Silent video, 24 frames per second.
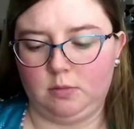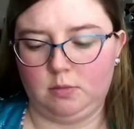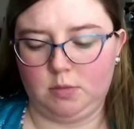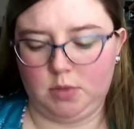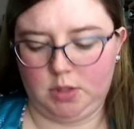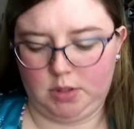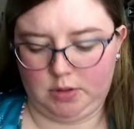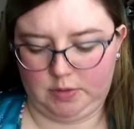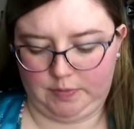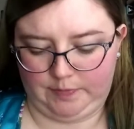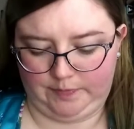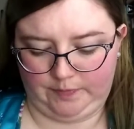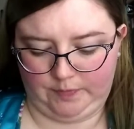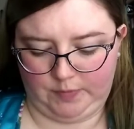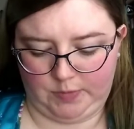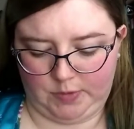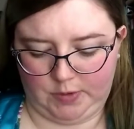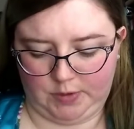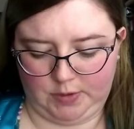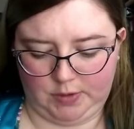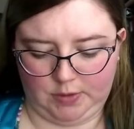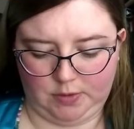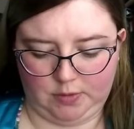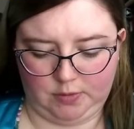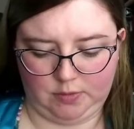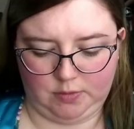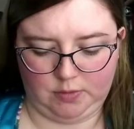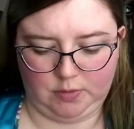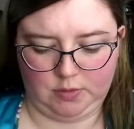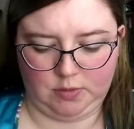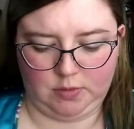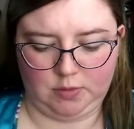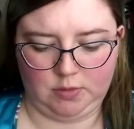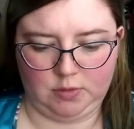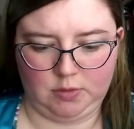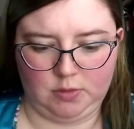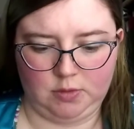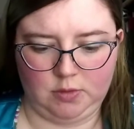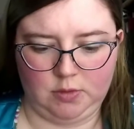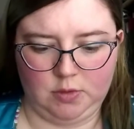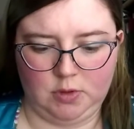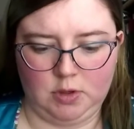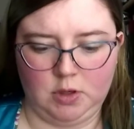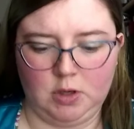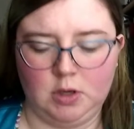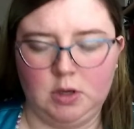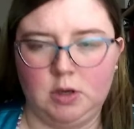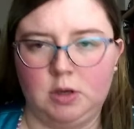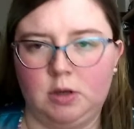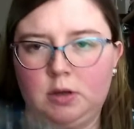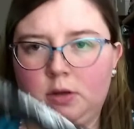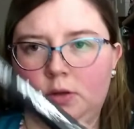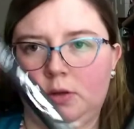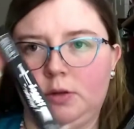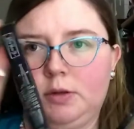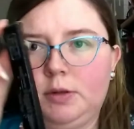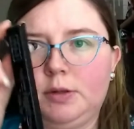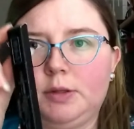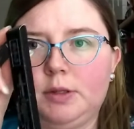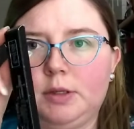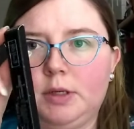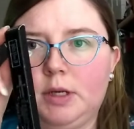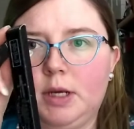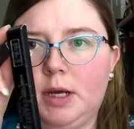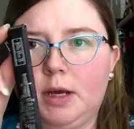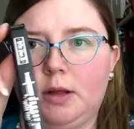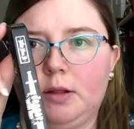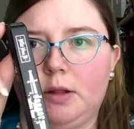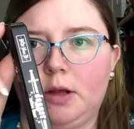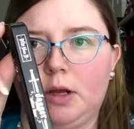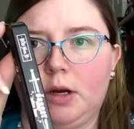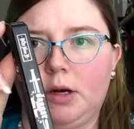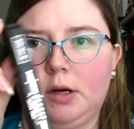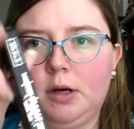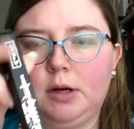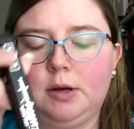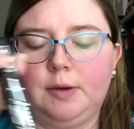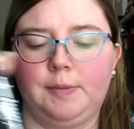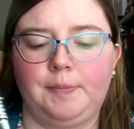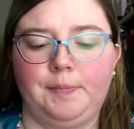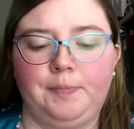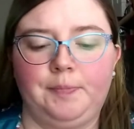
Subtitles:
But yeah, so the dagger liner